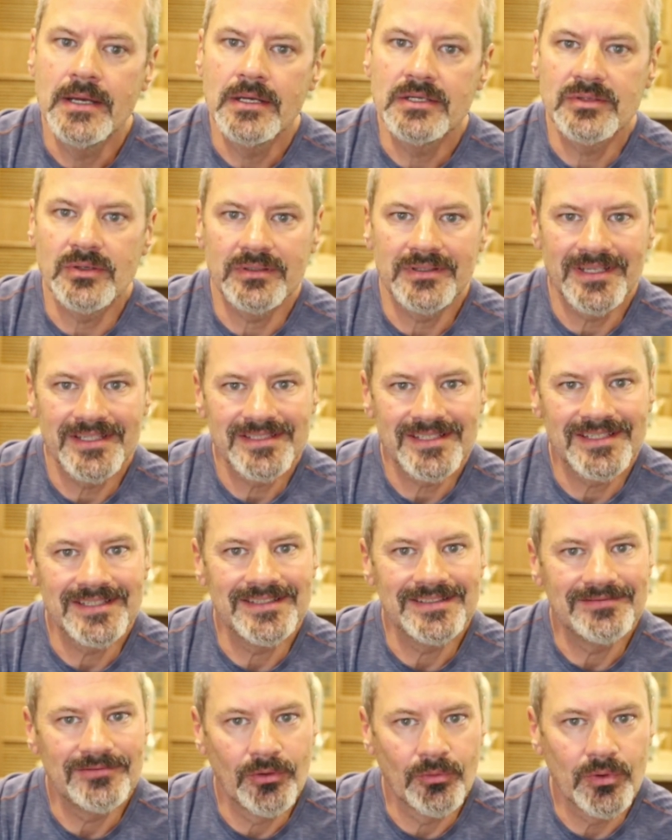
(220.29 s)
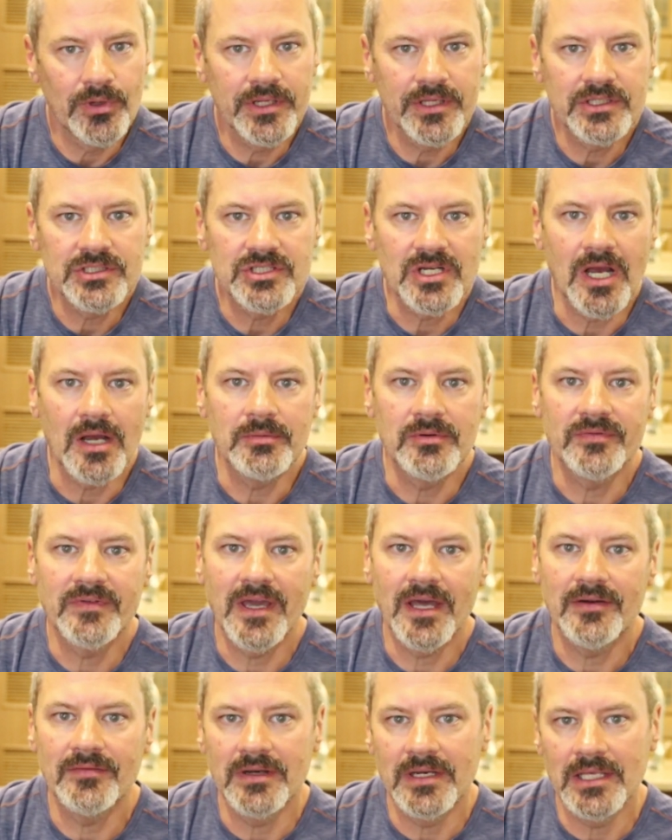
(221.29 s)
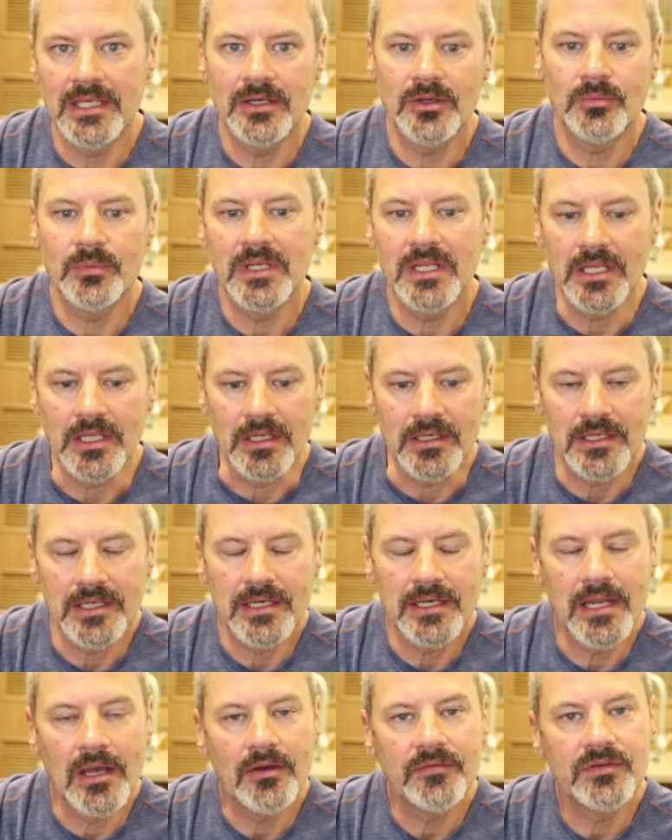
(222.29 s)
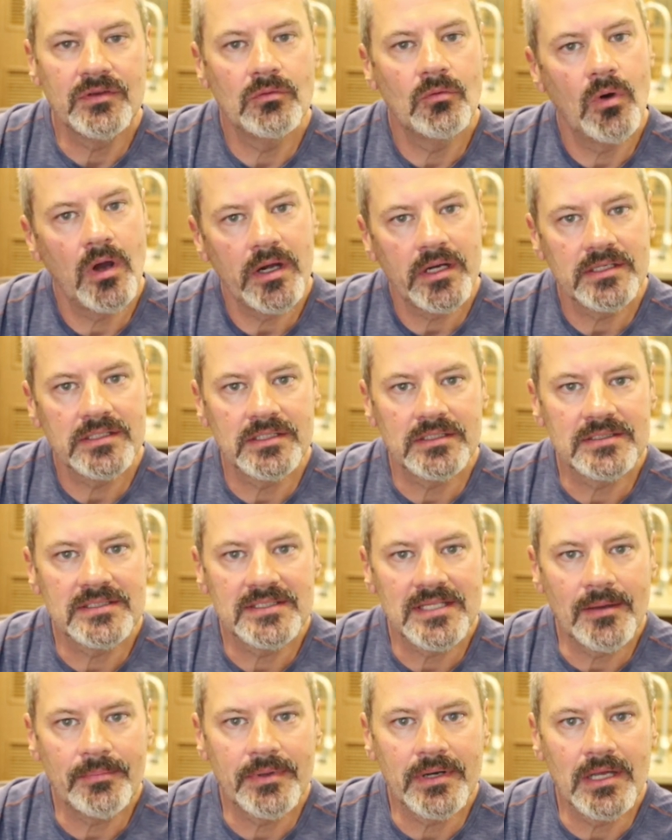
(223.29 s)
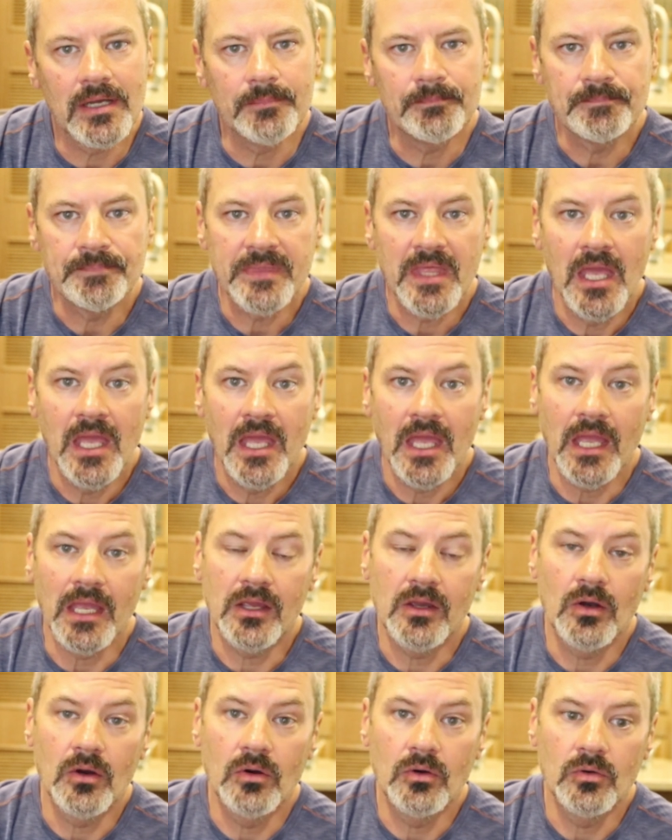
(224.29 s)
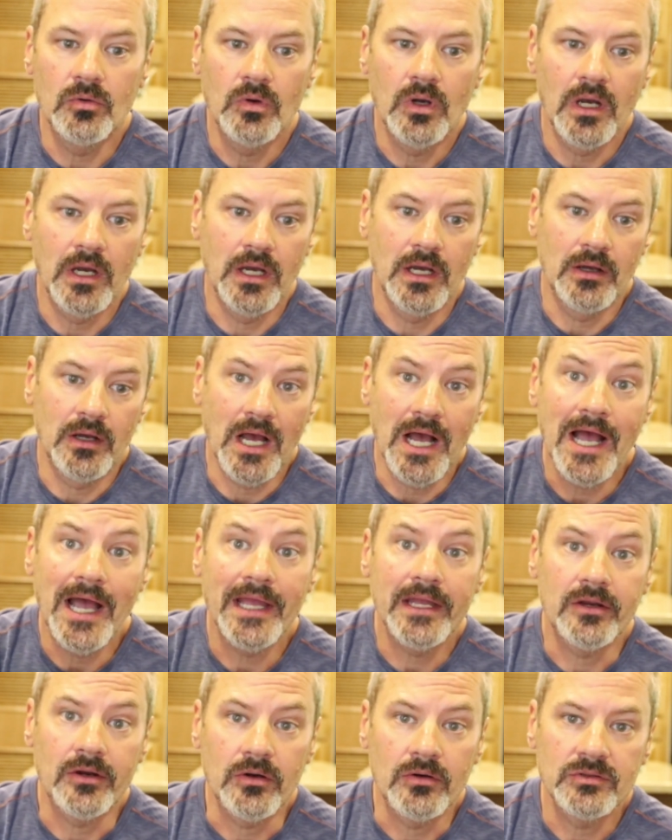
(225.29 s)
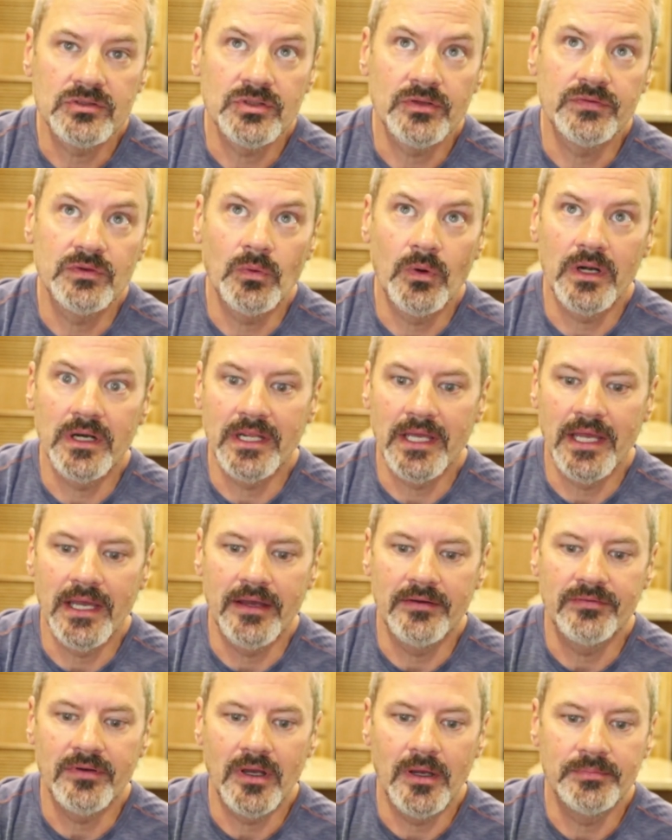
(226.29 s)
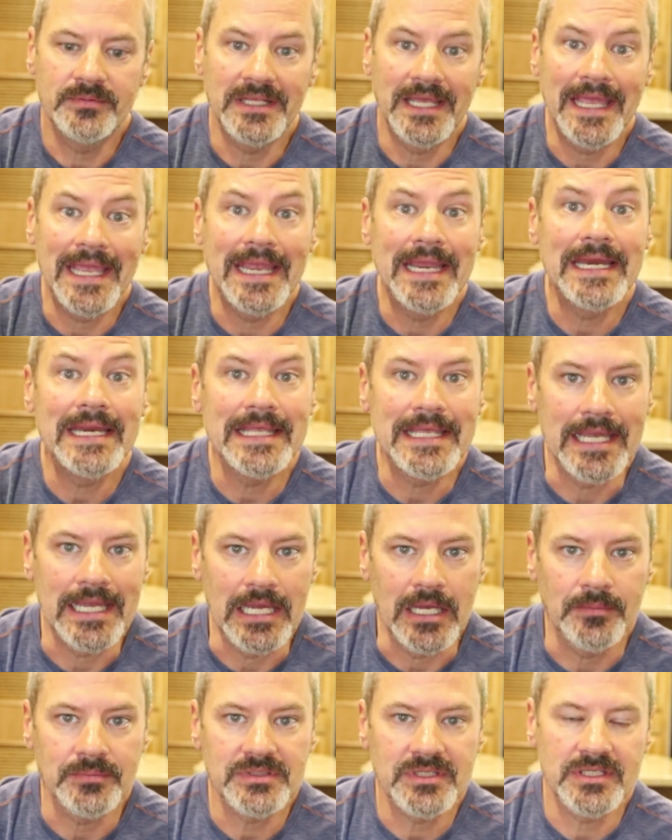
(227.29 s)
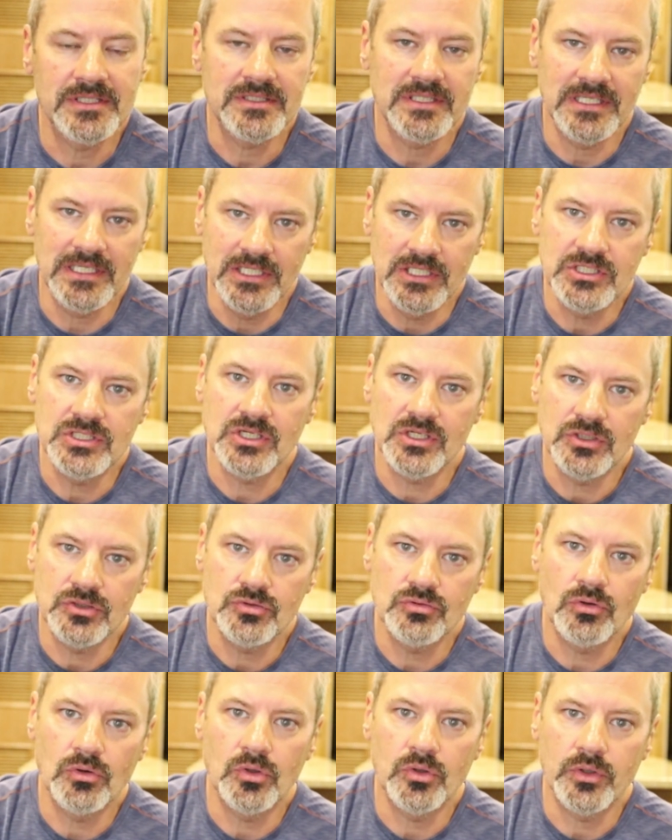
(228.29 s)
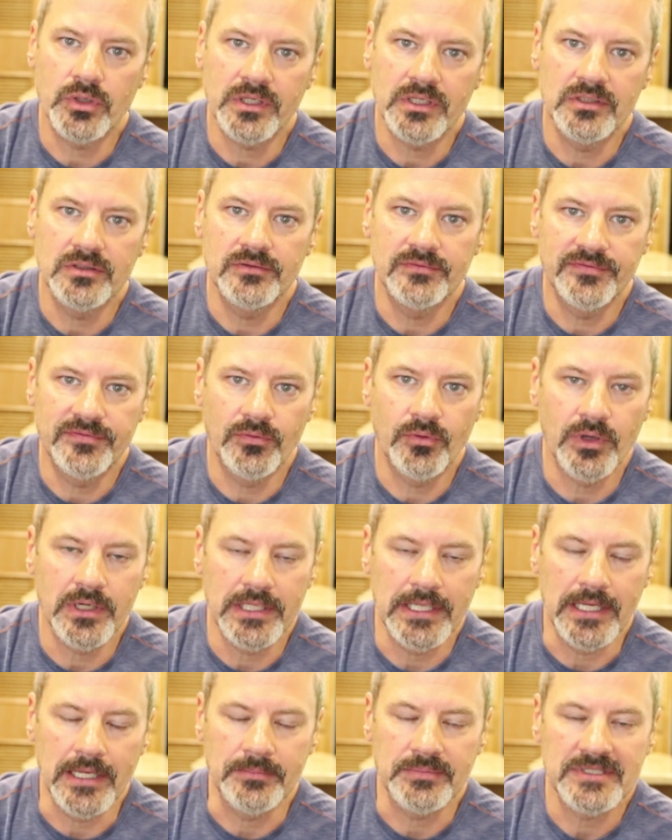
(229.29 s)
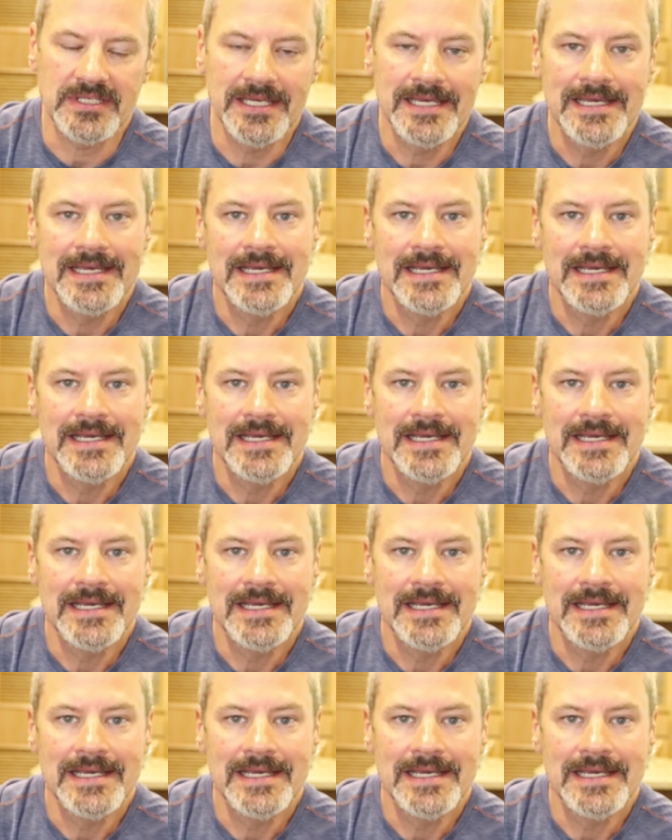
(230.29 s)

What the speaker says: So it does a really good job of kind of an intermediate. Now if you wanted to step it up and go higher, so if you wanted to have up to 80 amps, because each controller can do 40 amps,